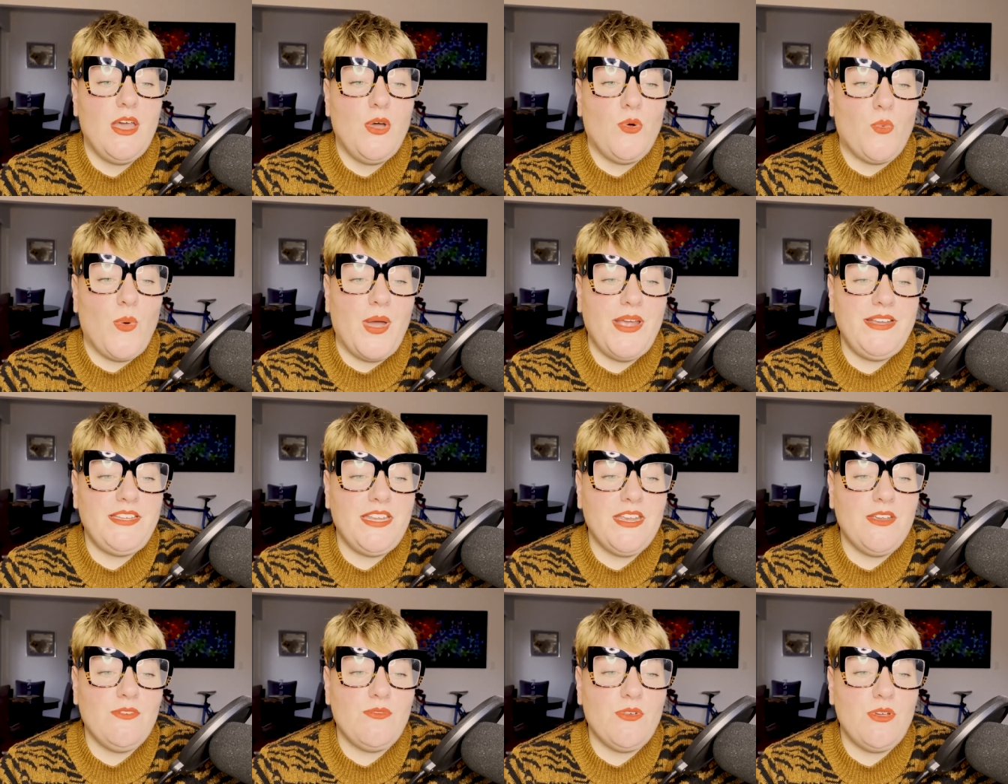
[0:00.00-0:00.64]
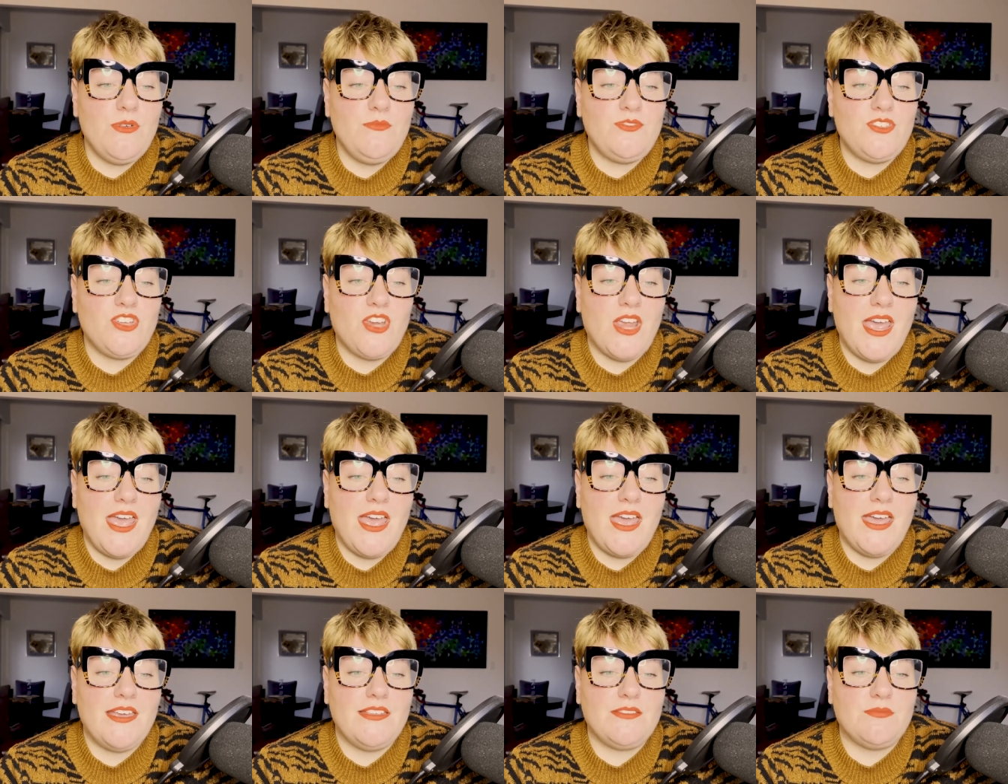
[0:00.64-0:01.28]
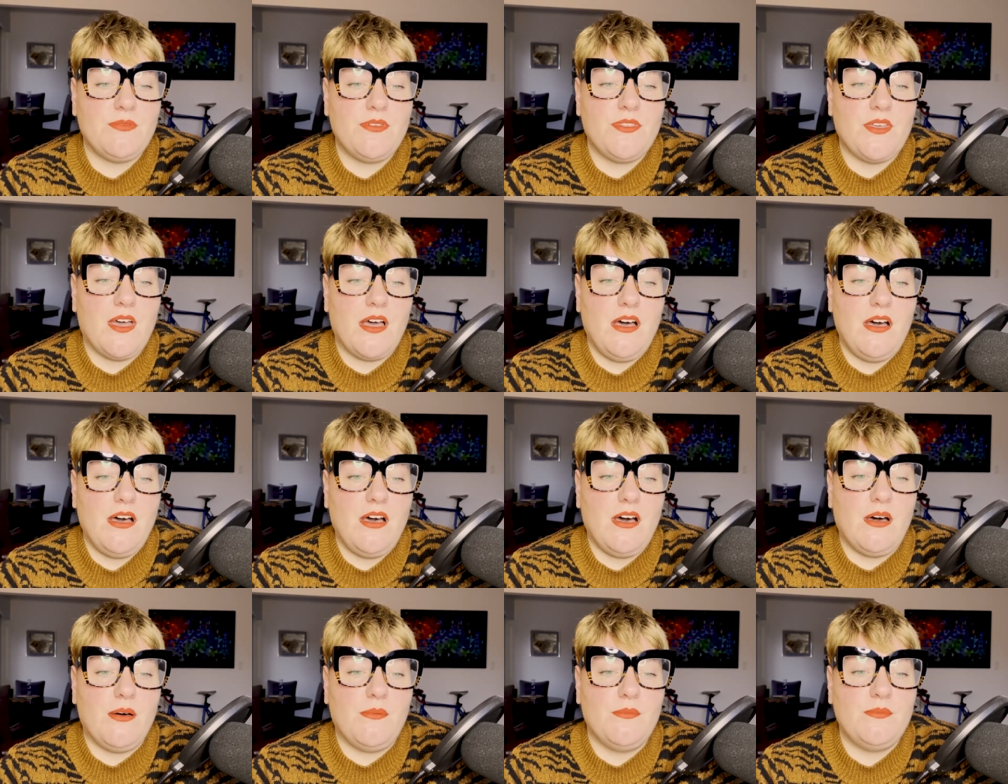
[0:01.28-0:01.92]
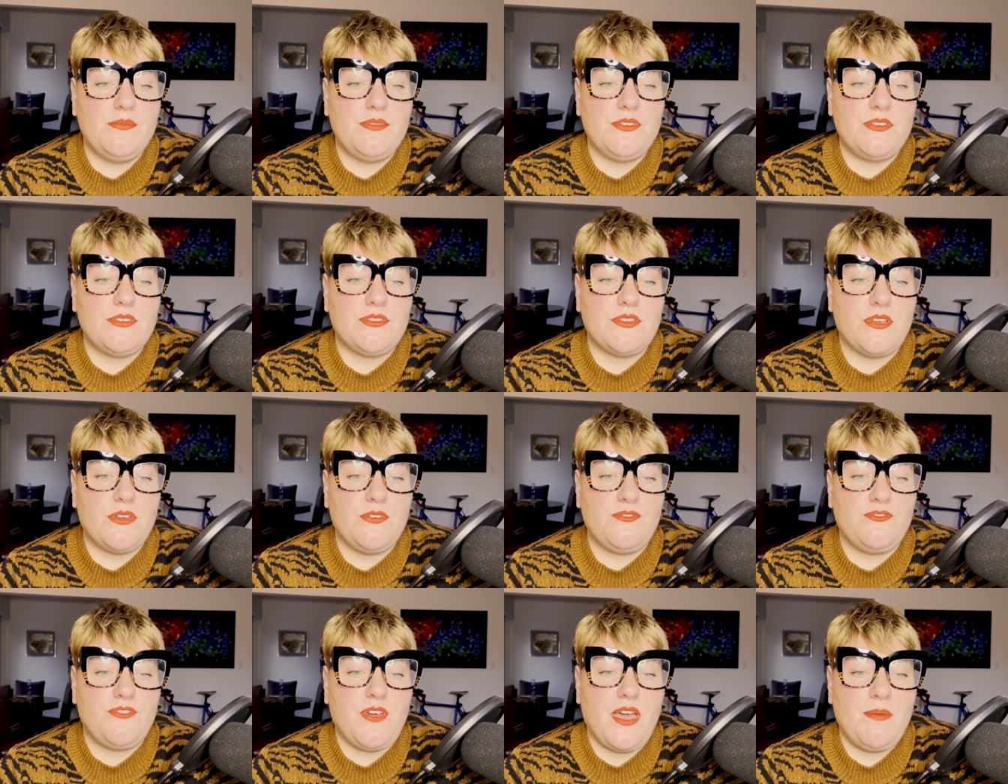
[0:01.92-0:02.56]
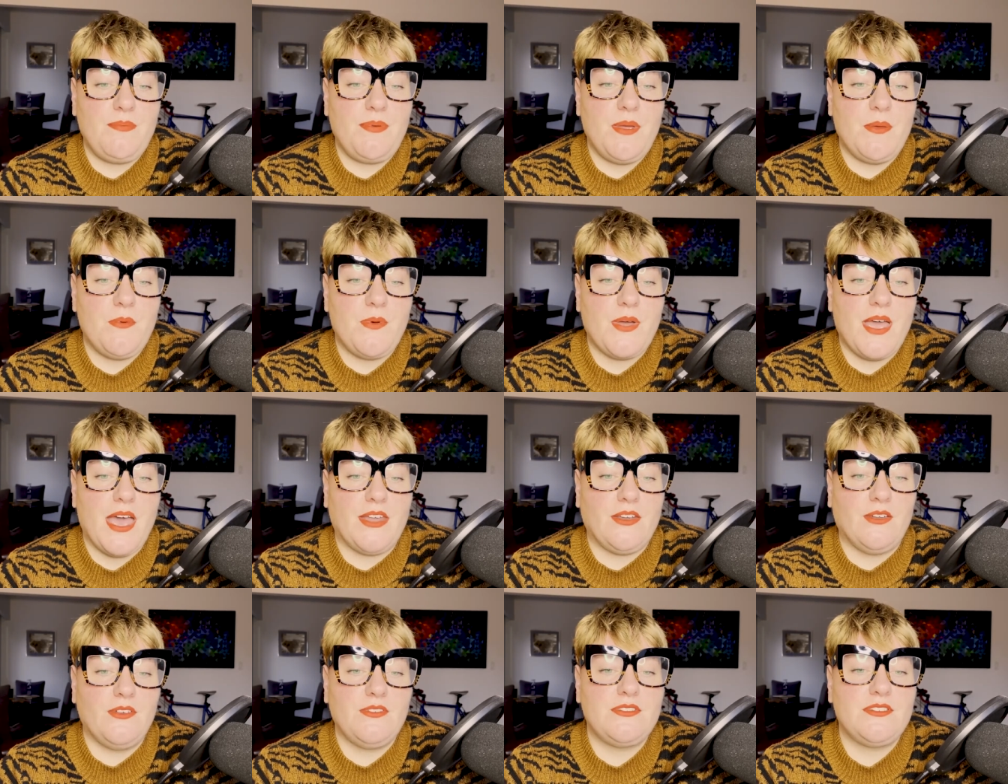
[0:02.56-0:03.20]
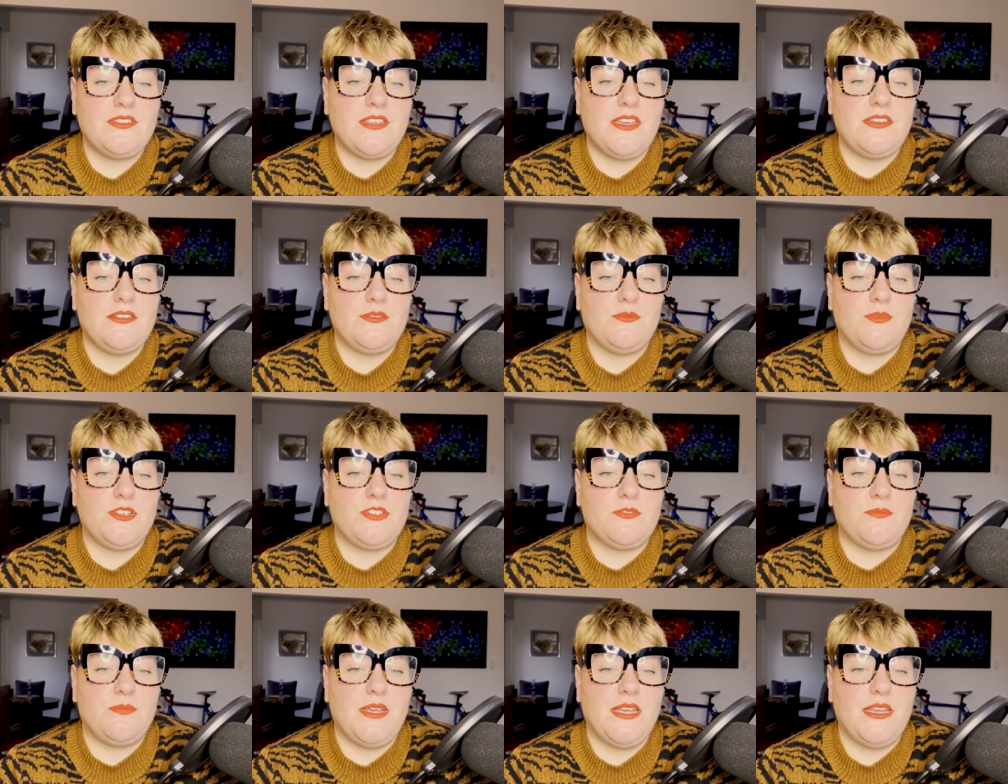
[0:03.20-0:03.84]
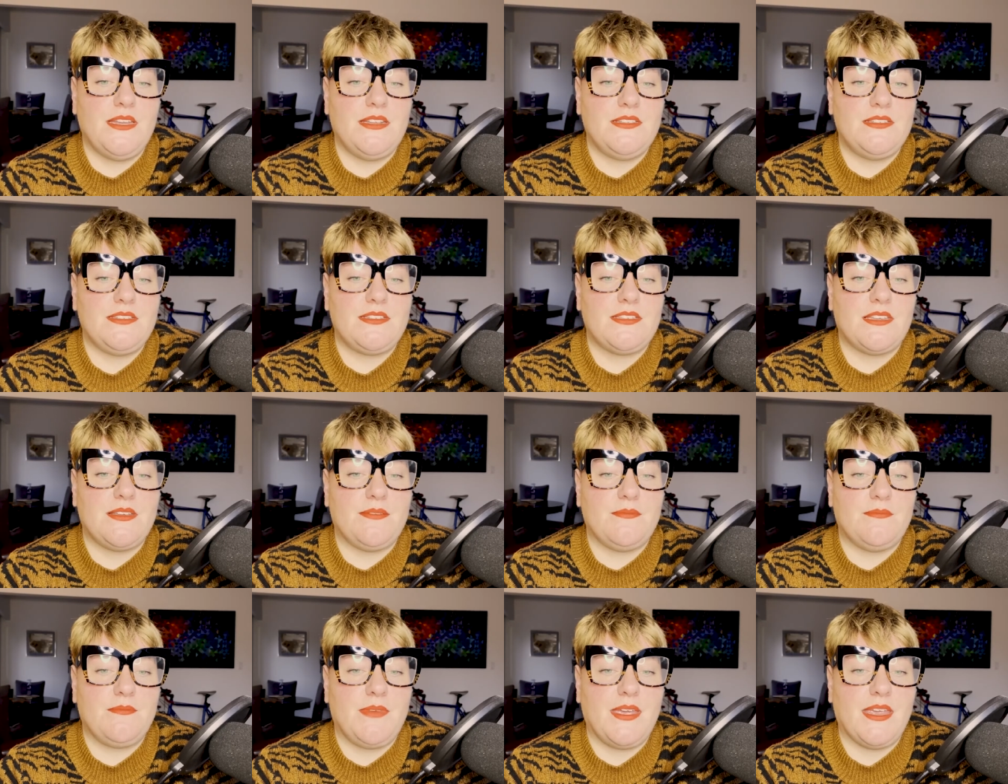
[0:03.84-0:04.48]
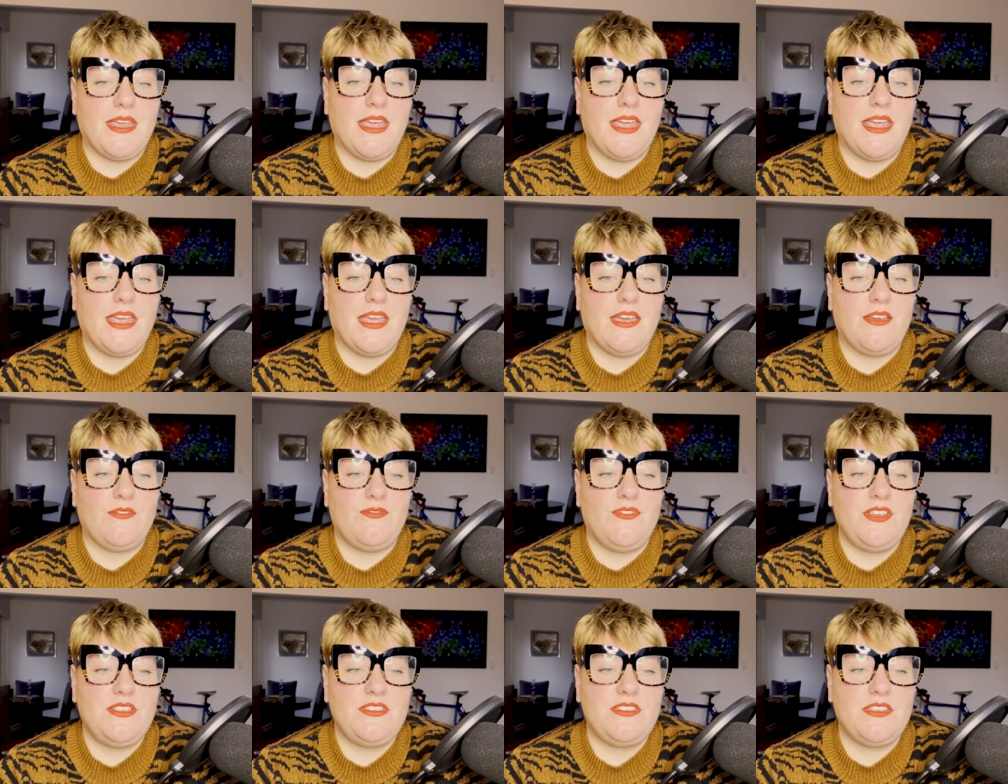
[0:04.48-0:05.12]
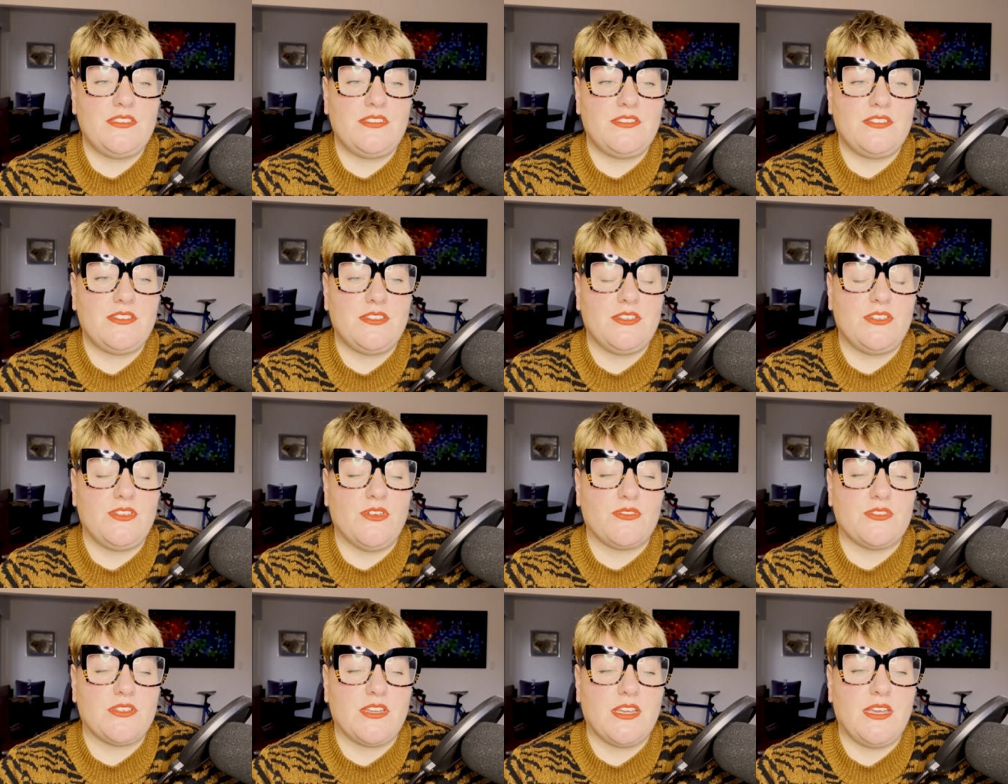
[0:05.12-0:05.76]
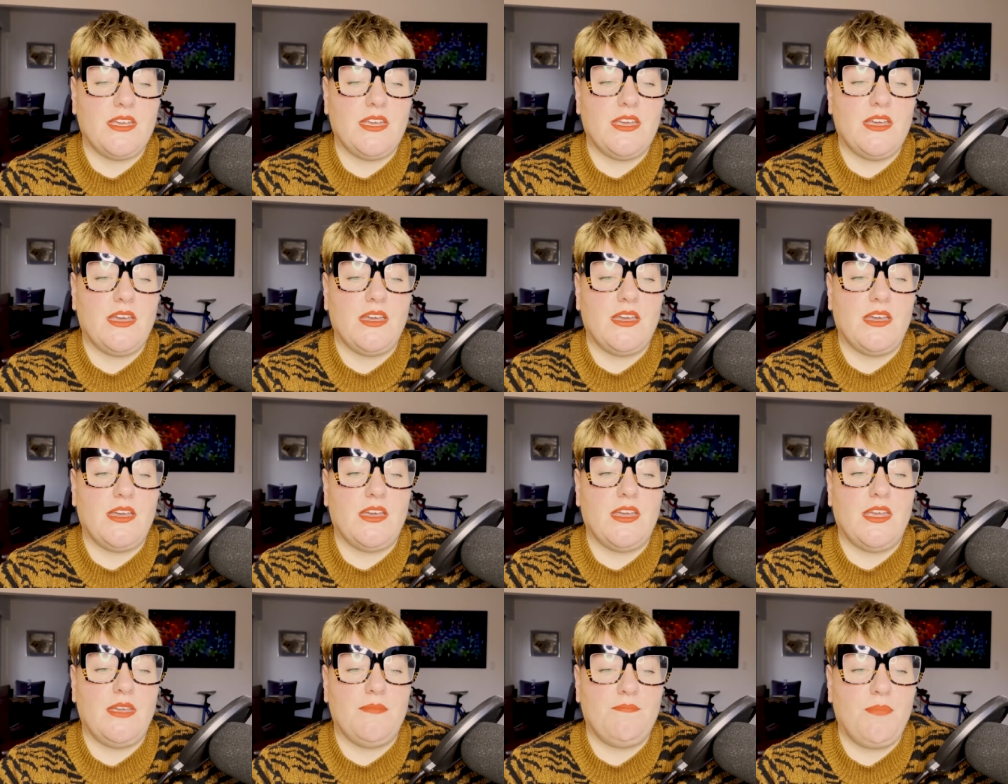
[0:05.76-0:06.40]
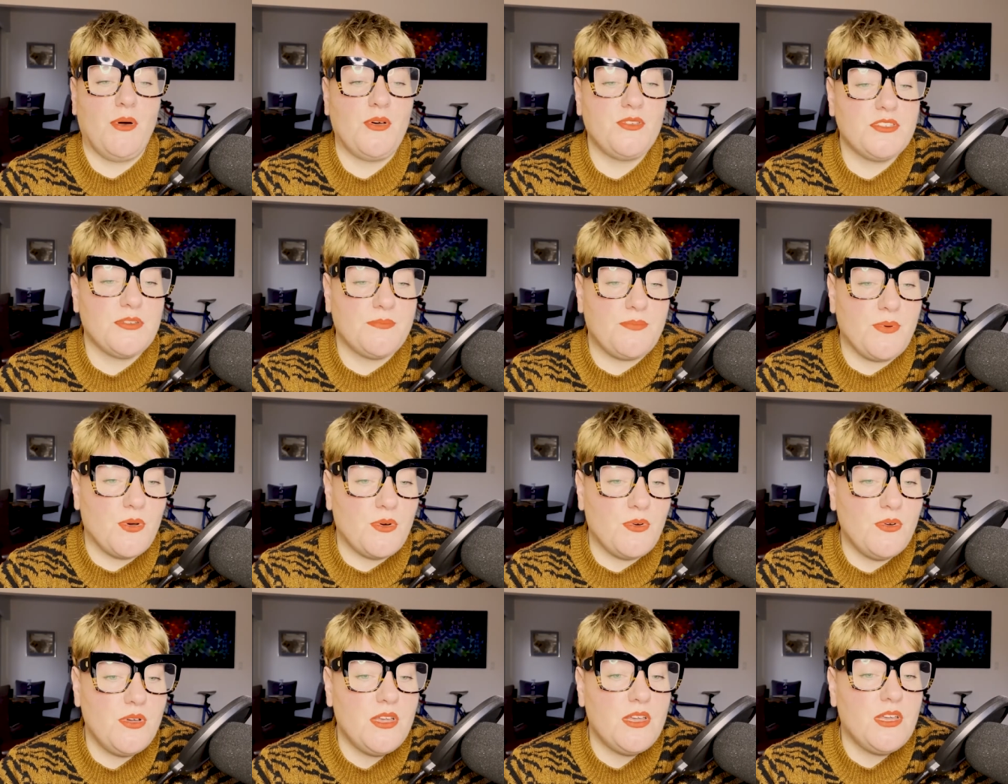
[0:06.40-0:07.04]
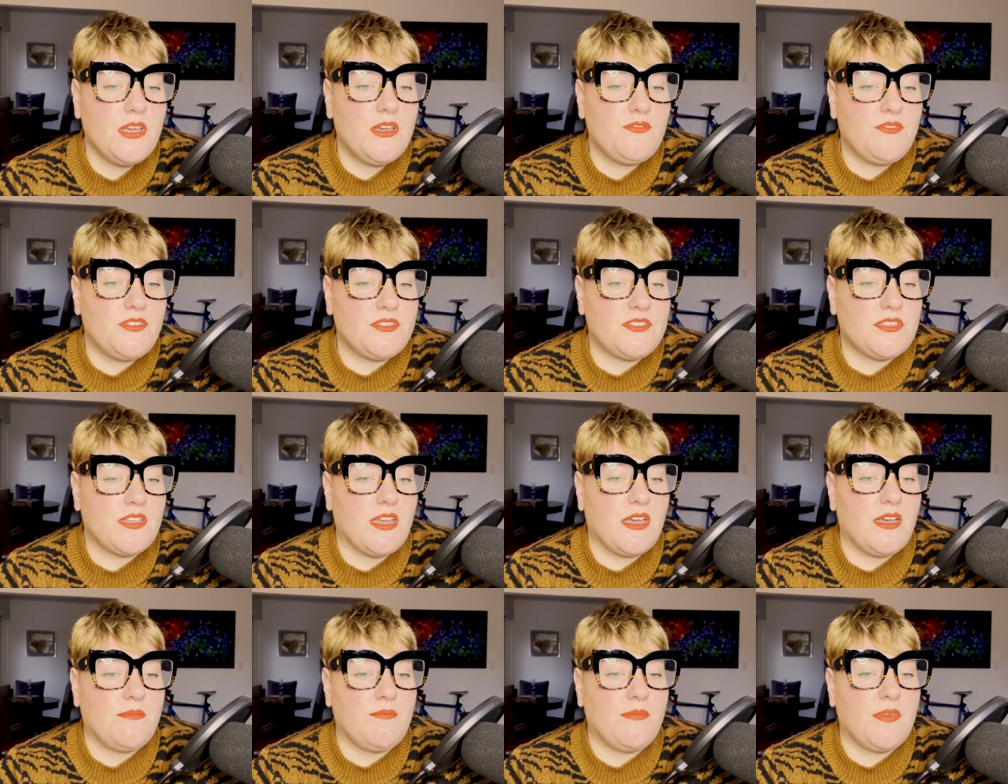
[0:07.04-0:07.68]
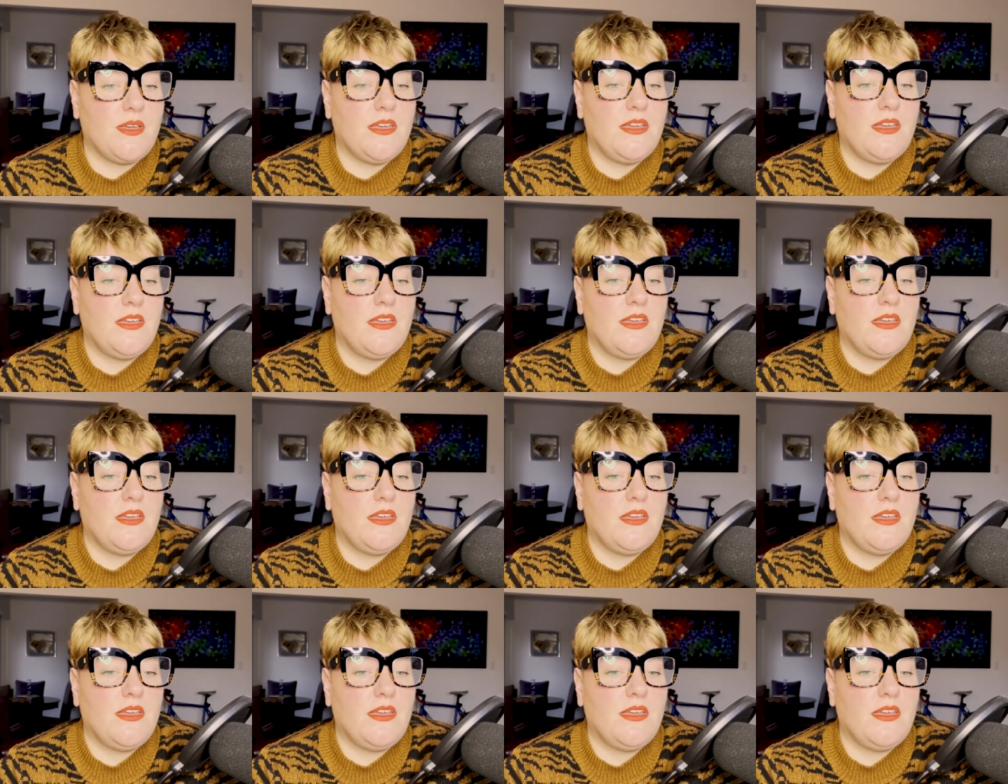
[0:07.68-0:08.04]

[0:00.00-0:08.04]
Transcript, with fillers: Waiting room chairs with arms so fat people cannot sit, which means making visits to the doctor uh, impossible for some